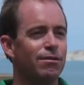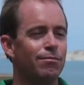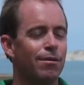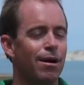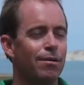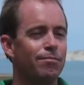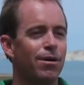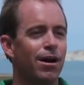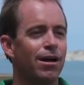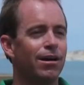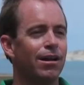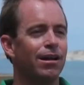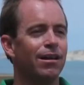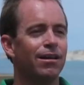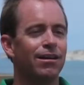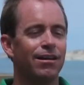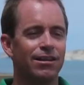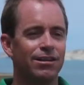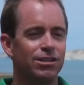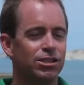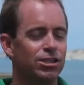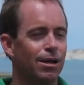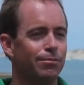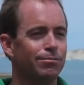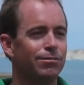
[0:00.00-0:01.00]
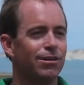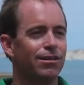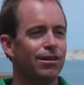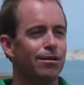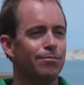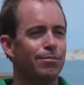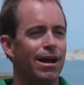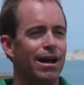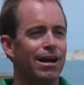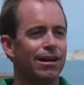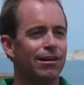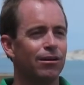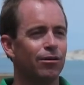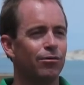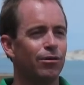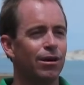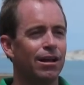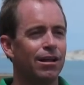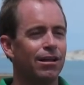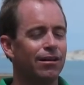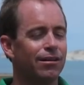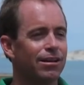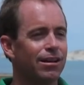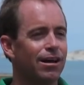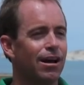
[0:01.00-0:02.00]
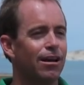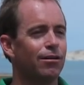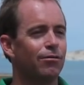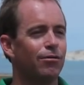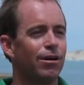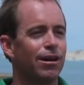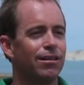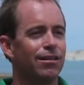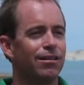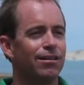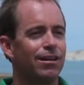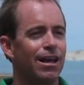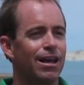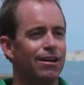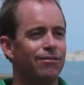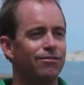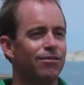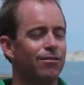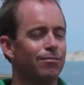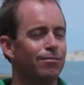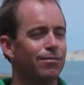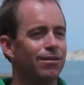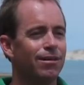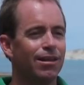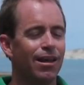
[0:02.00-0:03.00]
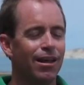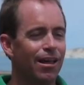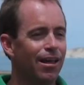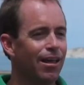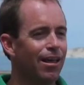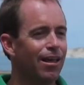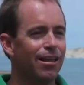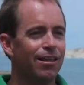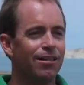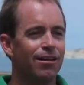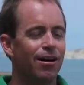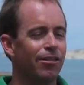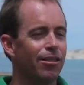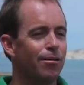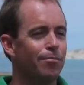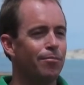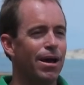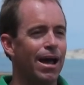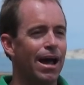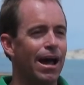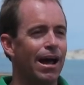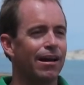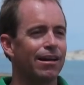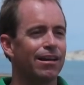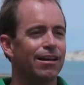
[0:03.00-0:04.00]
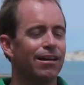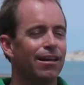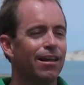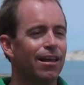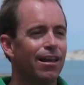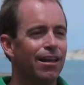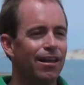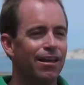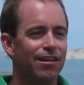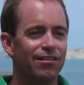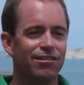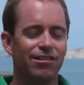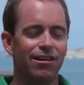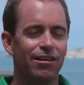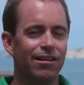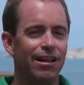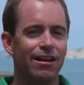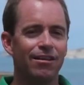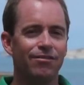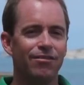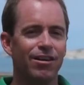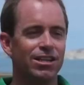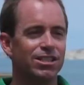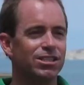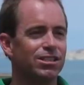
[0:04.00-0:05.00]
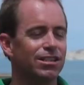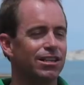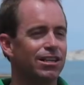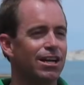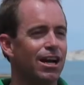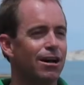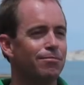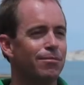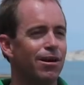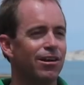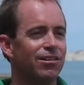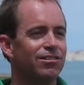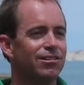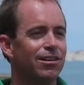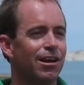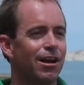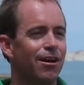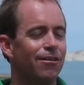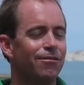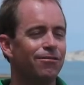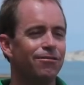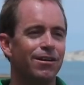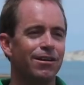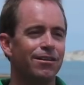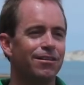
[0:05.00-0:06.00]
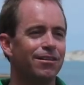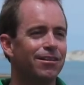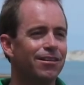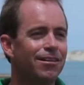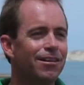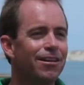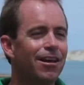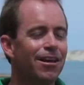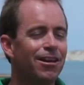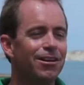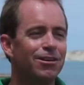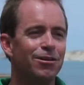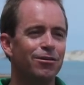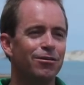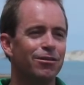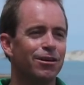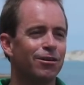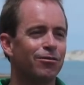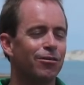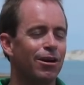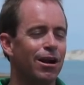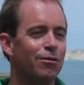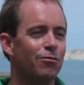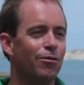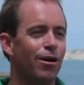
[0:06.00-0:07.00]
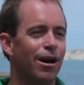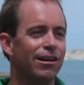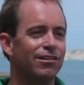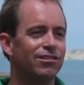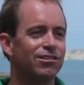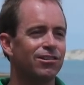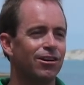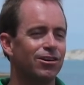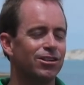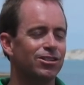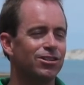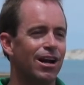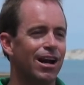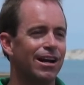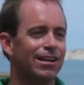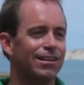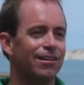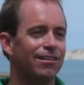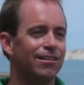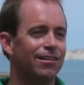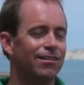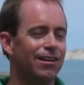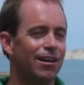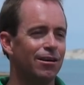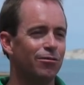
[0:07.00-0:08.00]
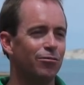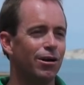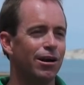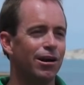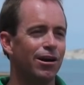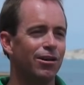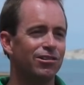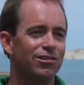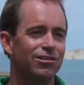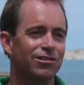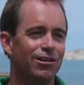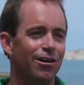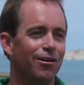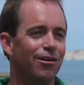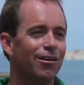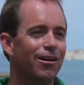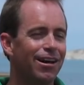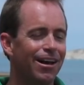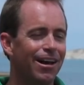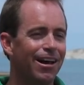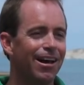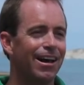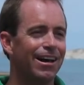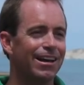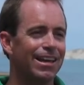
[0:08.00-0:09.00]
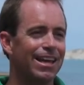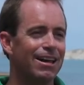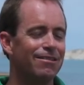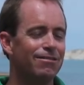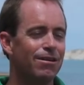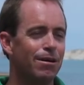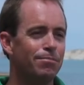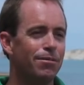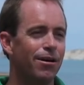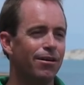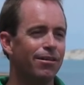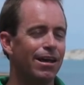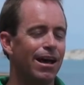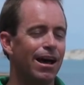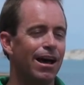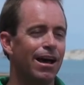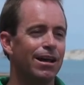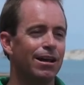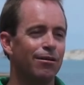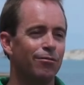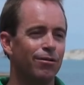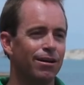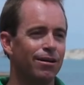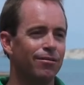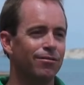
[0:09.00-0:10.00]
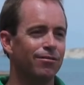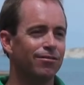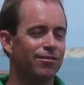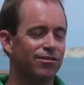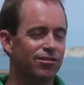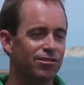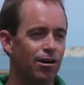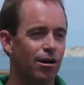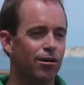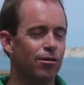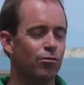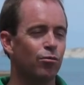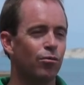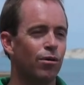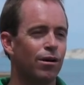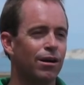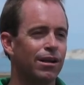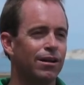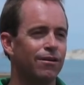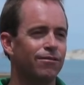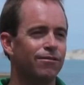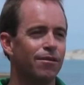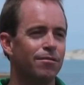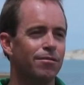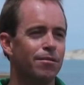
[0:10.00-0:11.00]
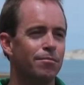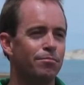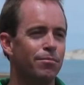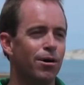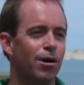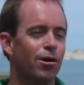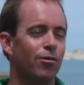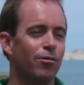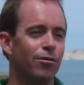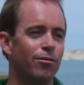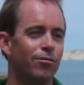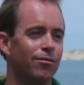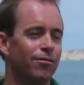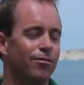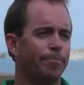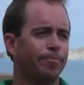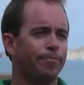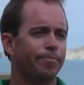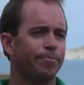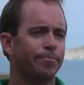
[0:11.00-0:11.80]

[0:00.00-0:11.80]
with my buddy, jumped on the back of the whale and cut away the net from on the back until I eventually cut myself and knew that great whites are attracted to dead whales, so I gave up on that and we started working from the boat. What,